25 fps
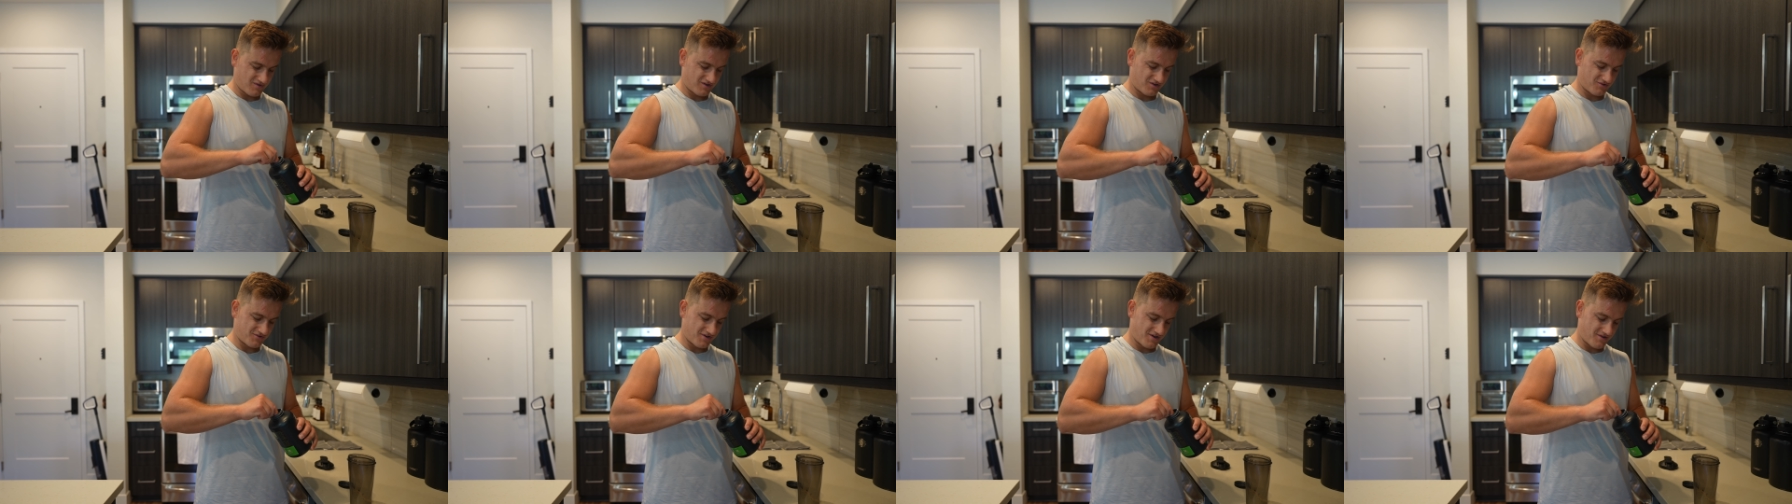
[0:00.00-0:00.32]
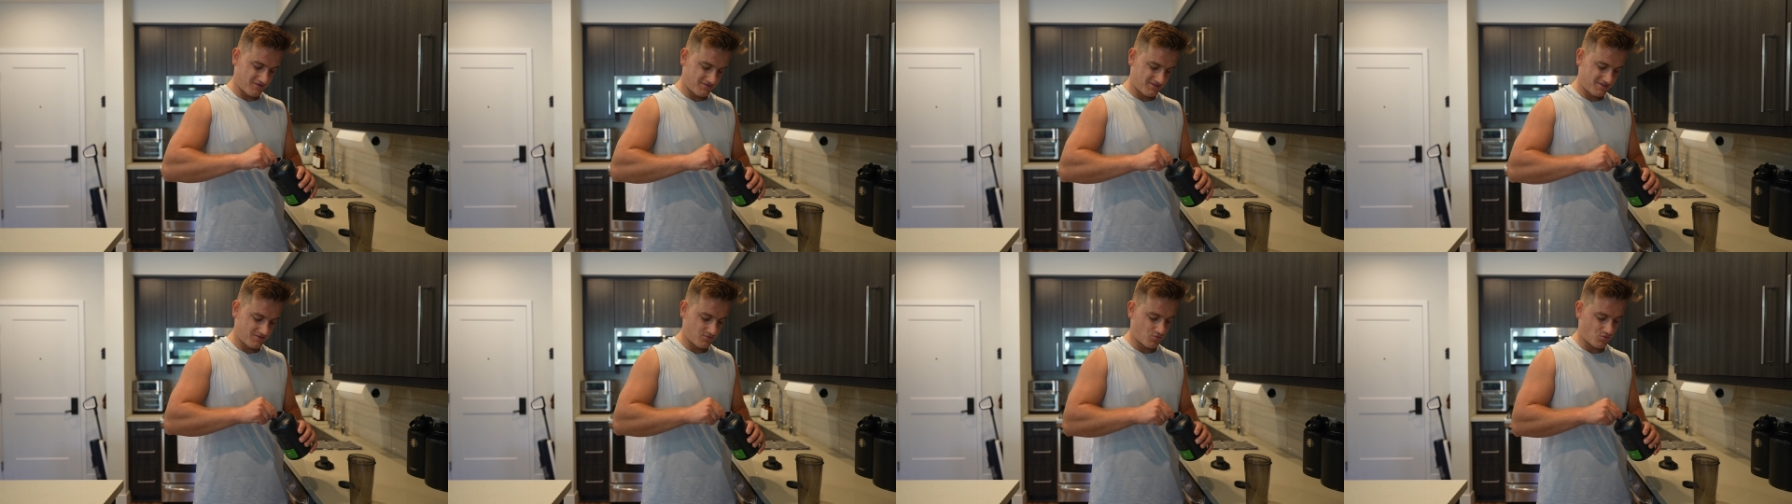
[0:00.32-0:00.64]

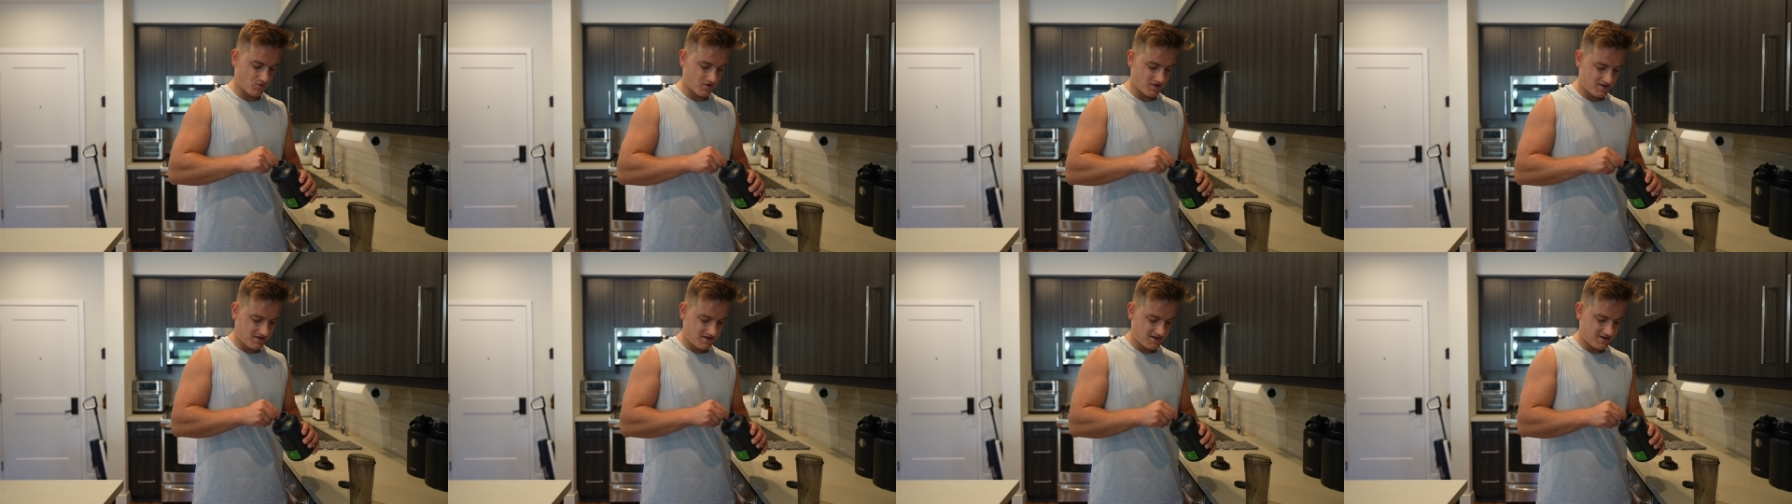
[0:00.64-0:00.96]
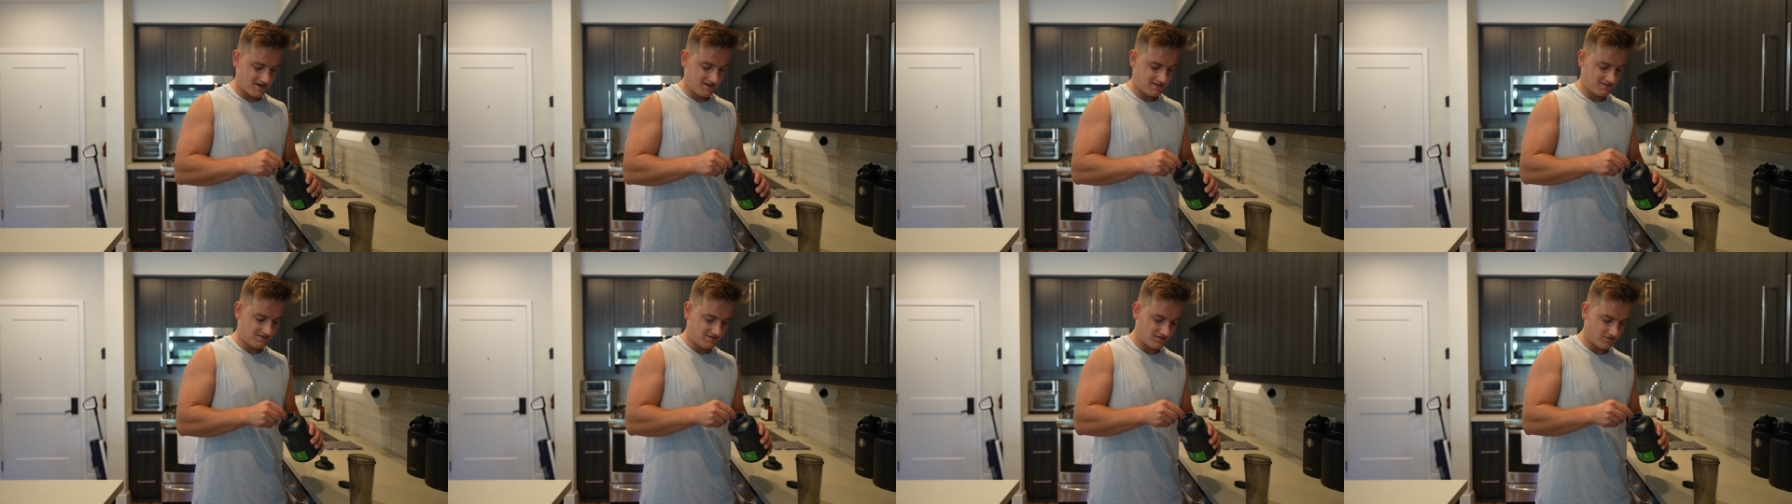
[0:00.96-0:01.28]
around one
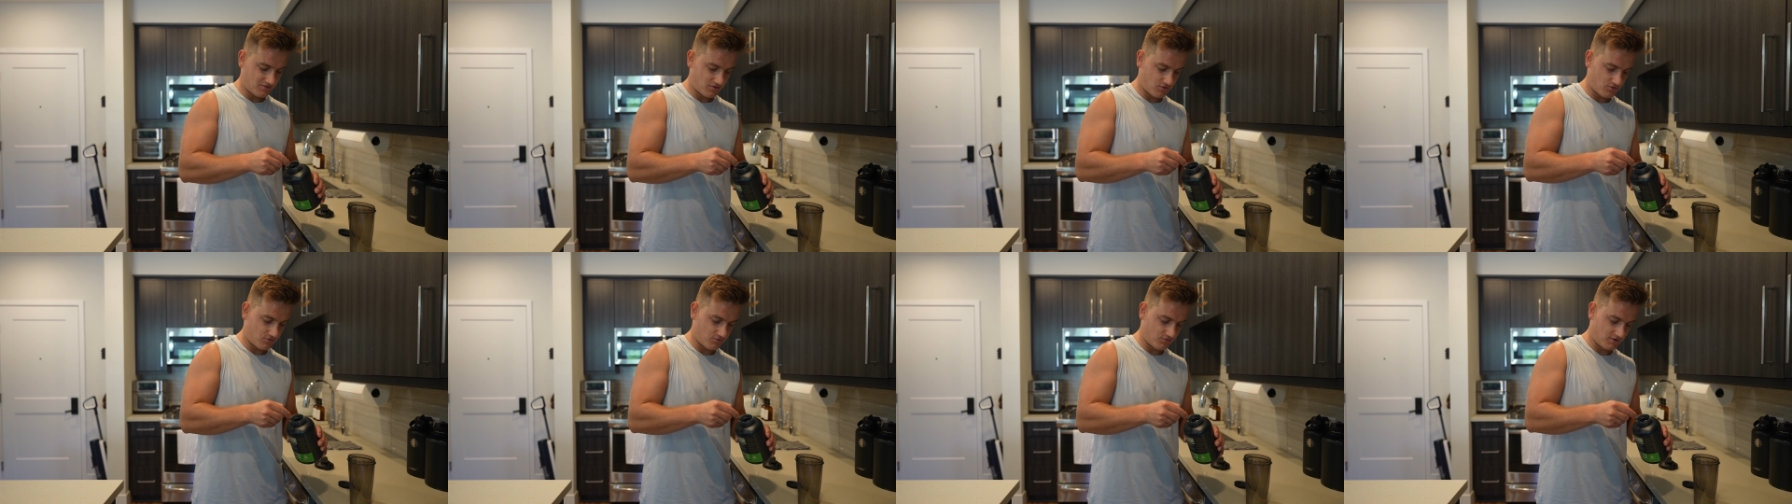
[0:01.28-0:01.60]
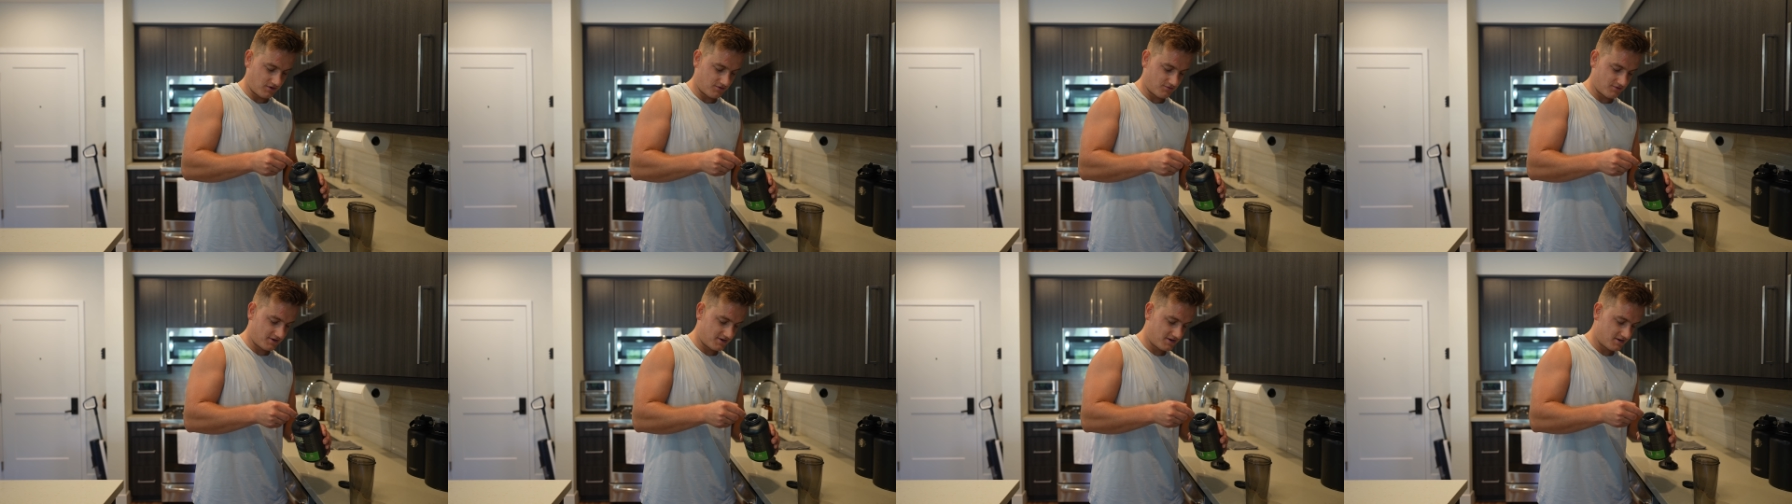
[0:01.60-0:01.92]
ninety-three
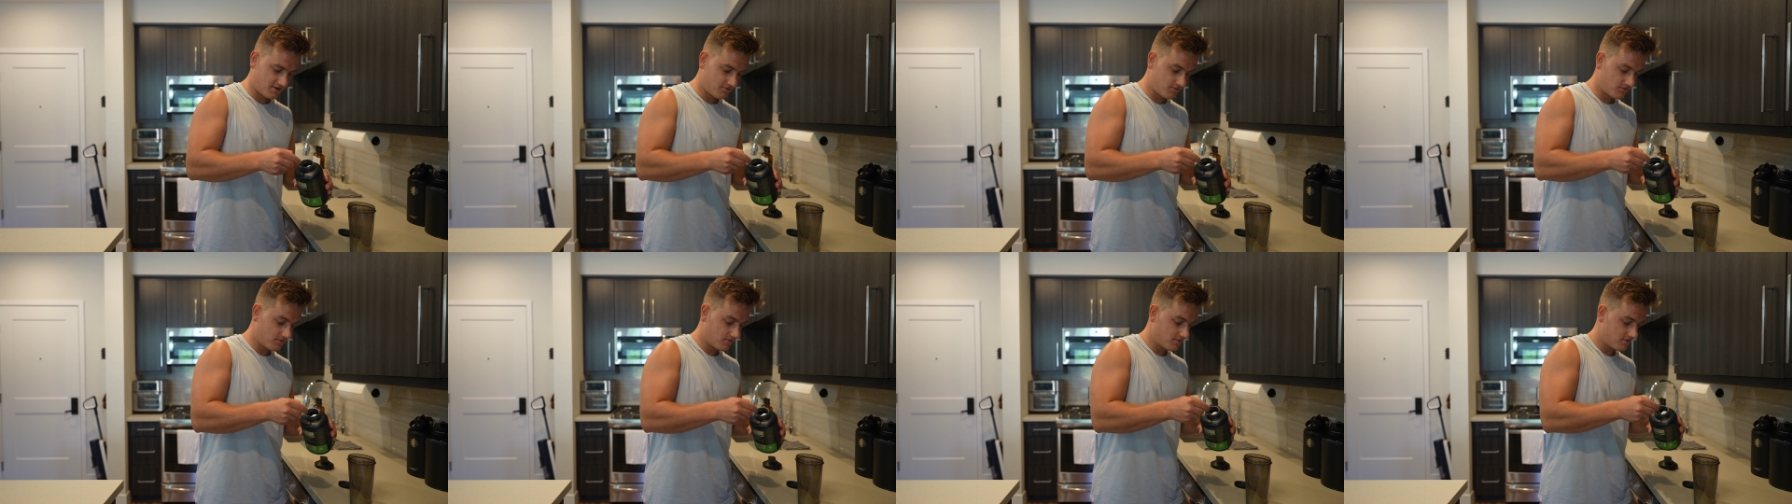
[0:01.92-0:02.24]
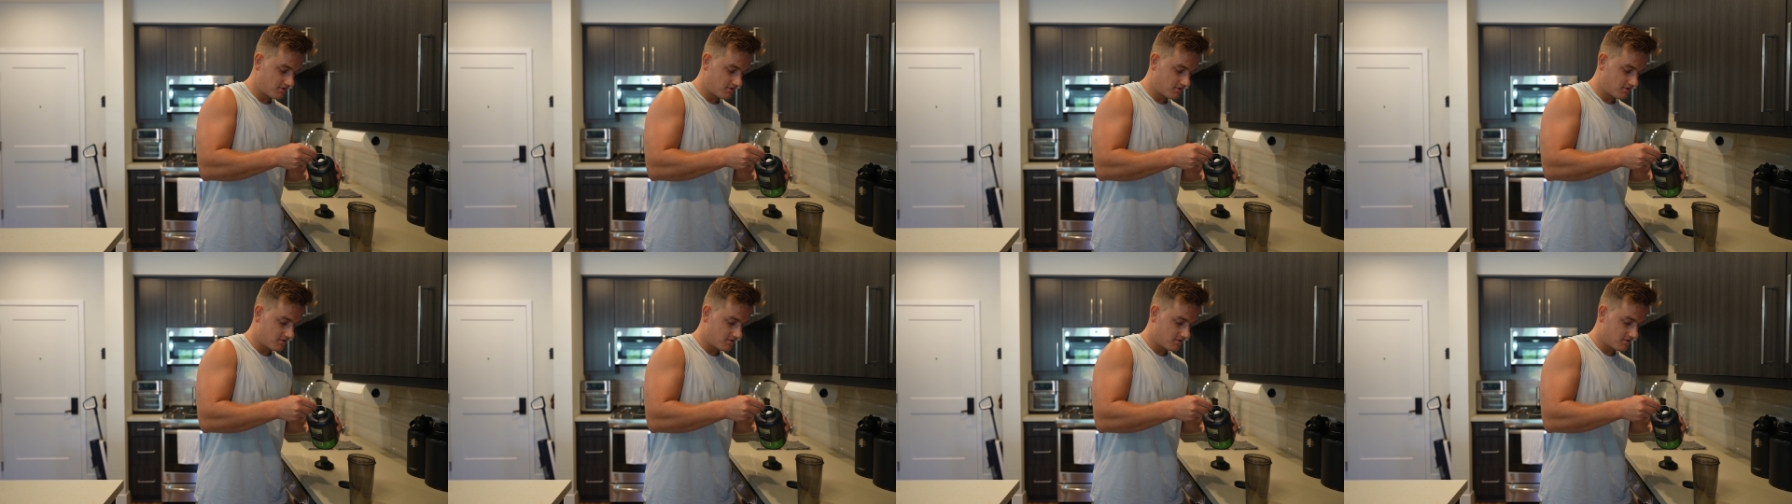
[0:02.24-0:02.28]
right now.